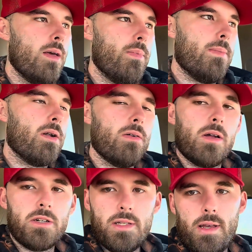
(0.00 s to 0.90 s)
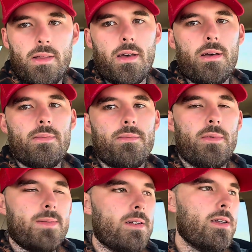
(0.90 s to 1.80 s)
People don't understand that,
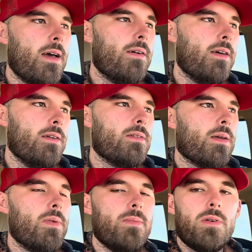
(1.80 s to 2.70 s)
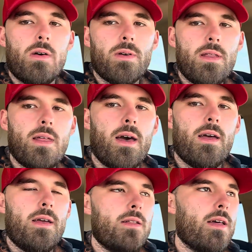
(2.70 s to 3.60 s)
especially nowadays. Like, people don't get that.
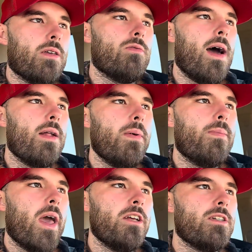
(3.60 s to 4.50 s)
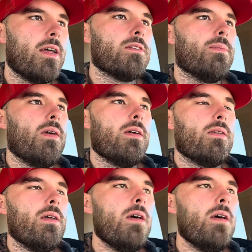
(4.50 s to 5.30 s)
Like, you gotta be patient as a man.